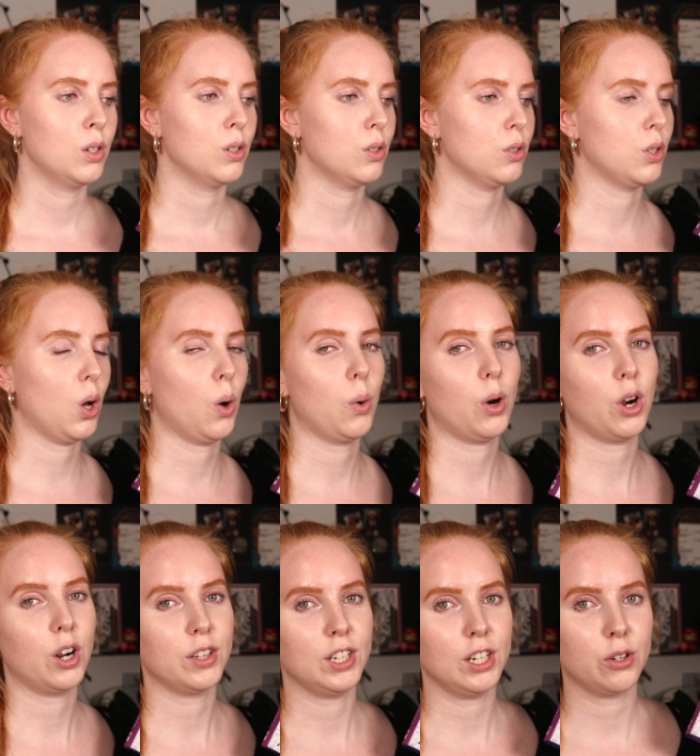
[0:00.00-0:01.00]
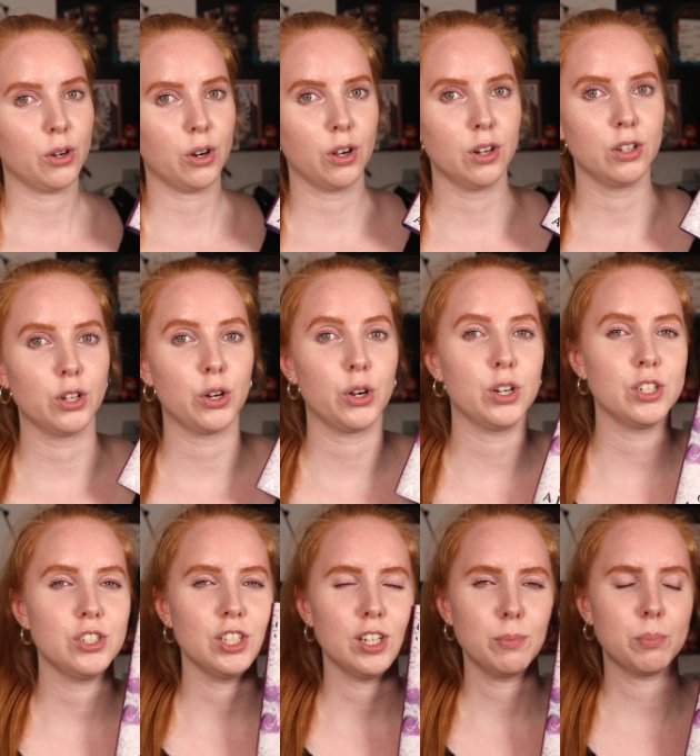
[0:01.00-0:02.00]
So our lead girl, her
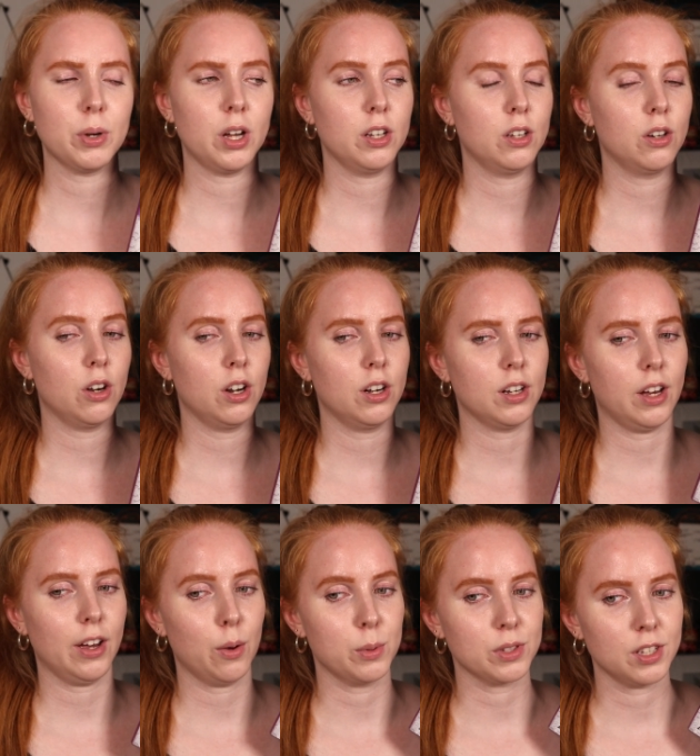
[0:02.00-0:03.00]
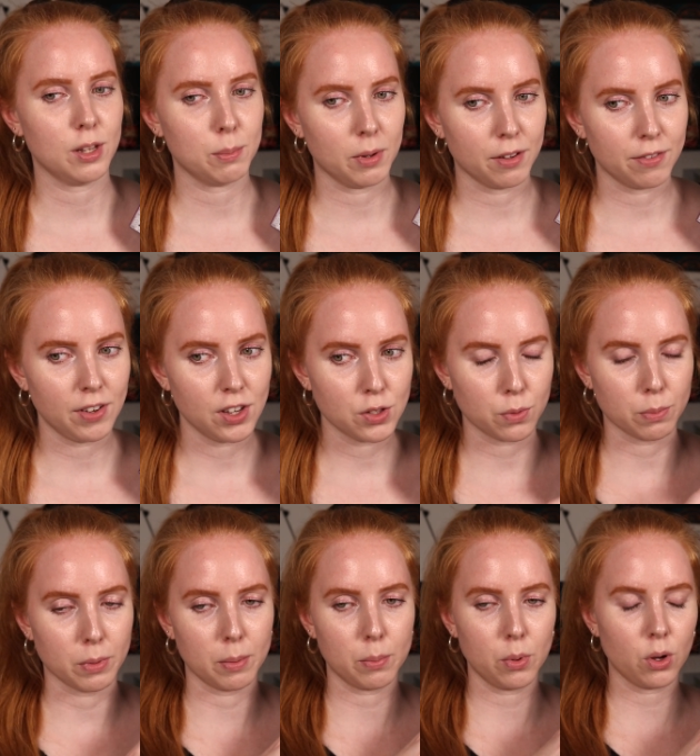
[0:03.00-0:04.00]
djinn bodyguard, I almost hit my face with
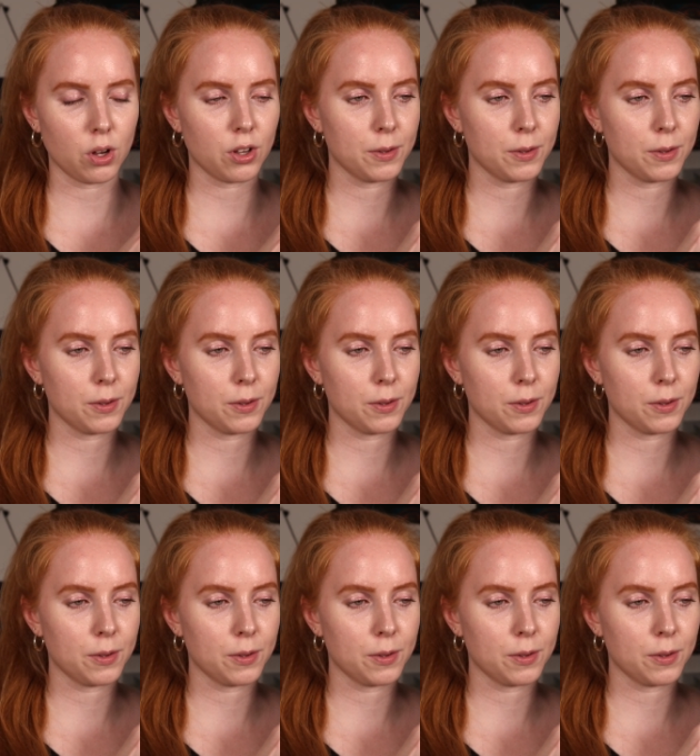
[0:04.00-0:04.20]
my book,